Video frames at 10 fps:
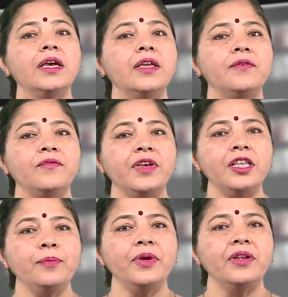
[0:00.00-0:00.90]
In
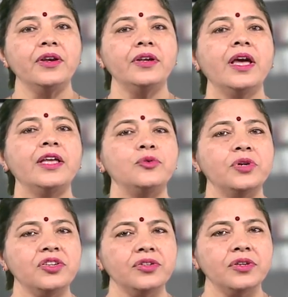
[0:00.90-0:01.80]
Vedic period,
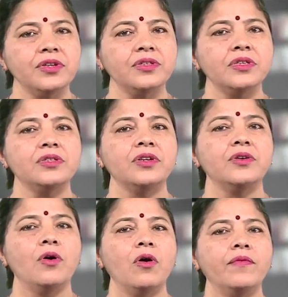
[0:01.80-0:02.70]
education
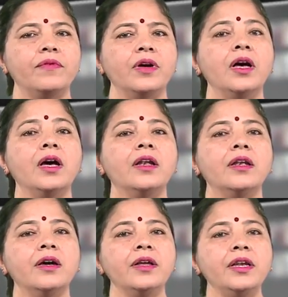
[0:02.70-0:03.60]
consisted of
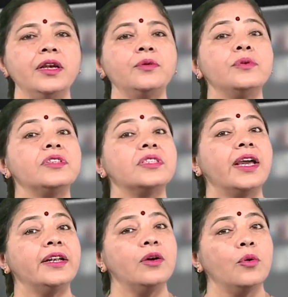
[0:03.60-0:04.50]
learning to
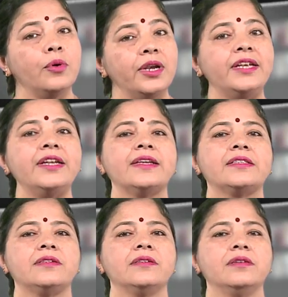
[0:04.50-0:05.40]
recite the holy
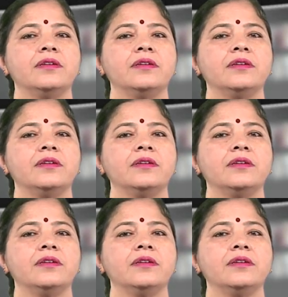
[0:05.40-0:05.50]
text.